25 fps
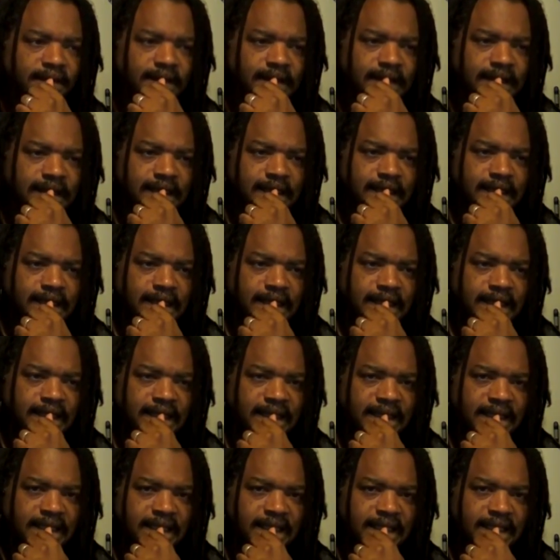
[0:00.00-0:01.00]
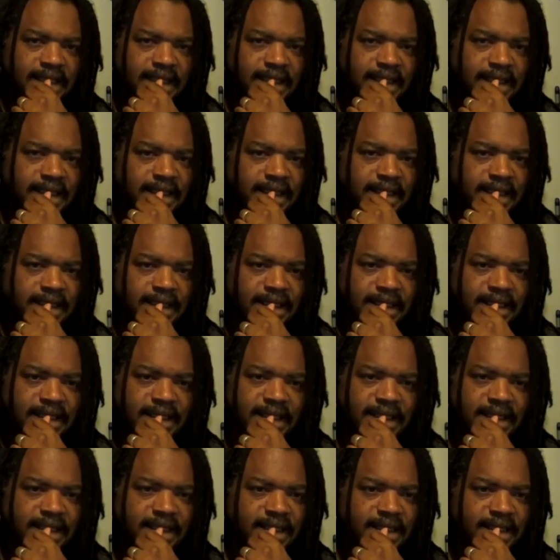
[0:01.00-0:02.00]
that astronauts passing through the
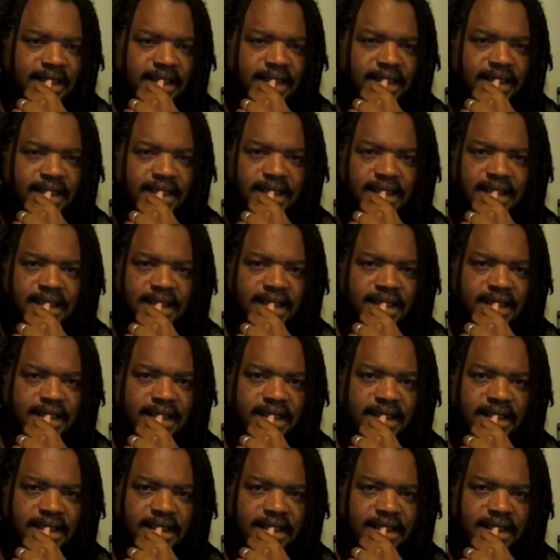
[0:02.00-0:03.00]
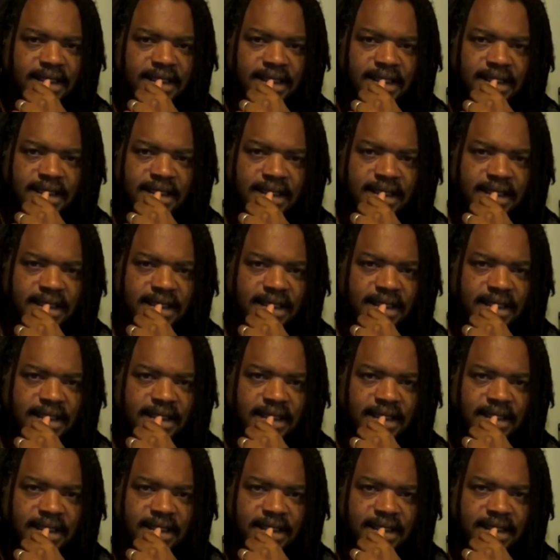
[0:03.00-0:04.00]
belts would receive one hundred
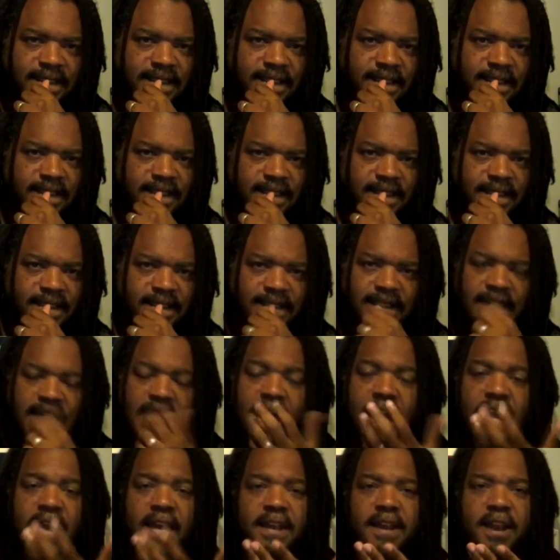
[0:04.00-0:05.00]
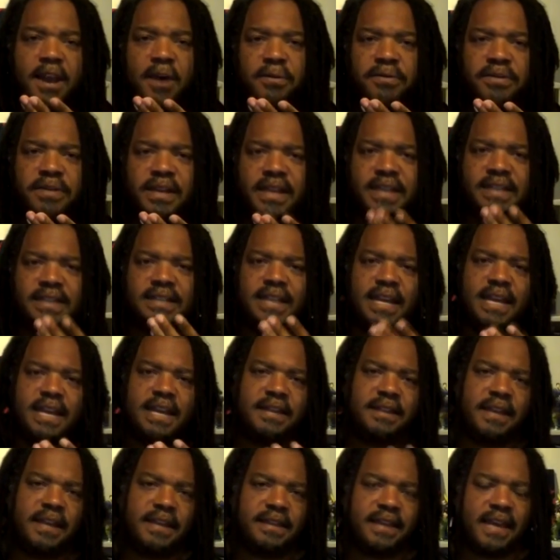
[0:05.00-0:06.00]
rem per hour. Note that he
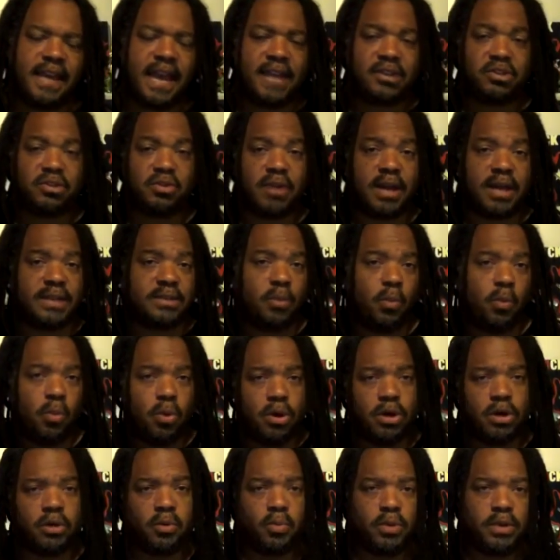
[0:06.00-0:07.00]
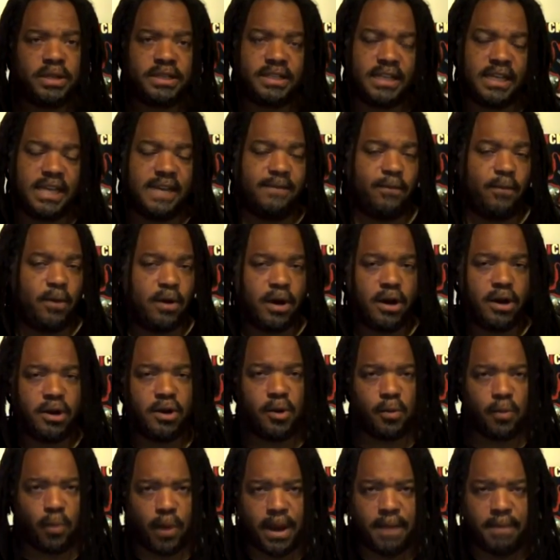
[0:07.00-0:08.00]
stated that the astronauts would receive one
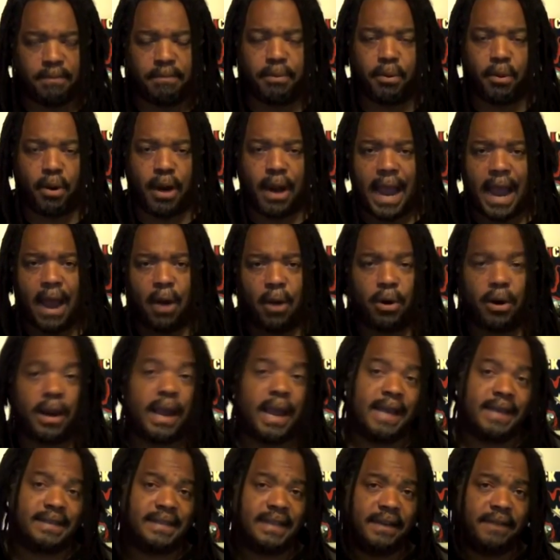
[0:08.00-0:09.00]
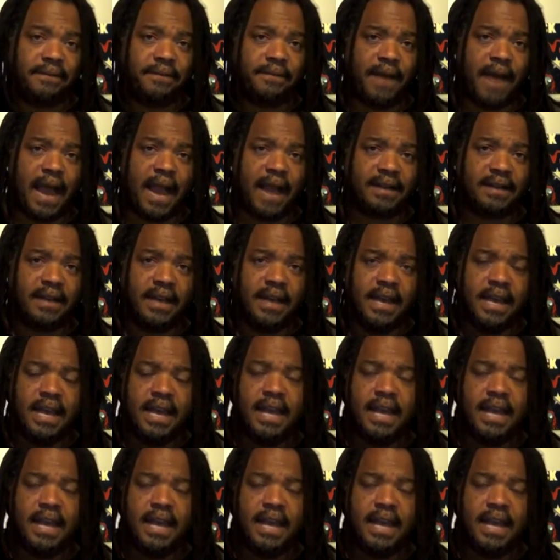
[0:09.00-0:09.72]
hundred rem per hour as a fact.